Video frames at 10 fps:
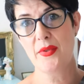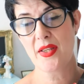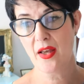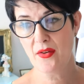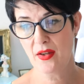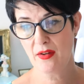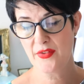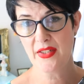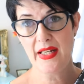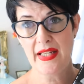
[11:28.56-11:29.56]
it was only
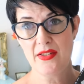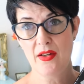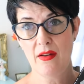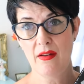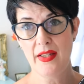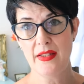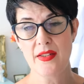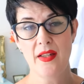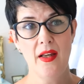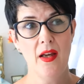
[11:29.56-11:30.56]
after Lee died
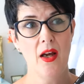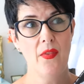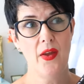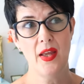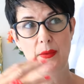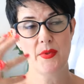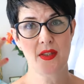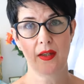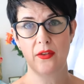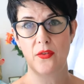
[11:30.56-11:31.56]
that he was
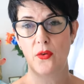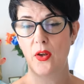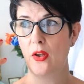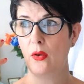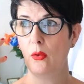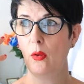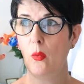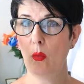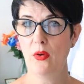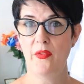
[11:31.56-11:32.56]
going through
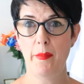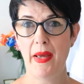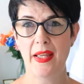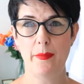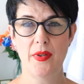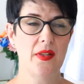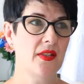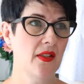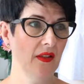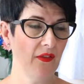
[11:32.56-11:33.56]
all of the
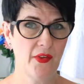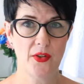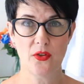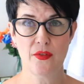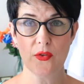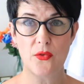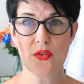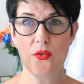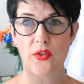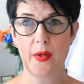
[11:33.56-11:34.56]
papers and the photographs all
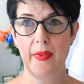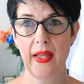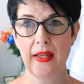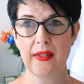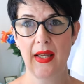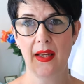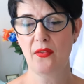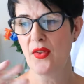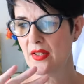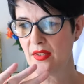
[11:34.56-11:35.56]
stored up in the attic.
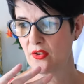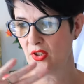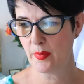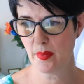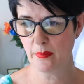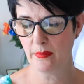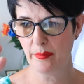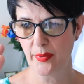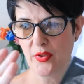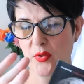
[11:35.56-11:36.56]
Things that had just been
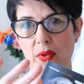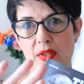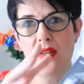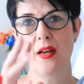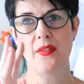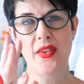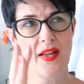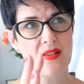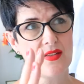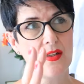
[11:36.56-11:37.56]
put to one side.
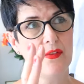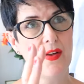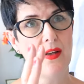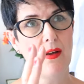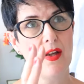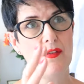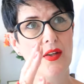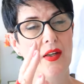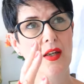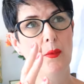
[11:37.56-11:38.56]
That side of her life
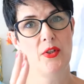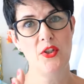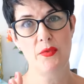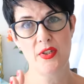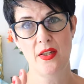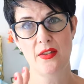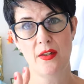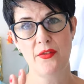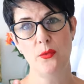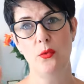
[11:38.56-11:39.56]
when she returned
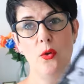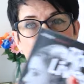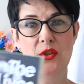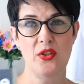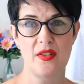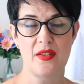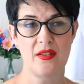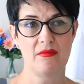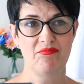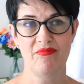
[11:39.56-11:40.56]
after the war was
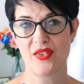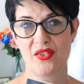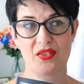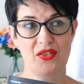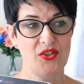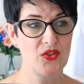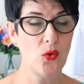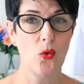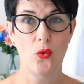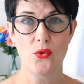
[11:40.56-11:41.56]
just
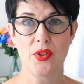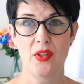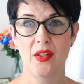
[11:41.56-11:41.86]
stored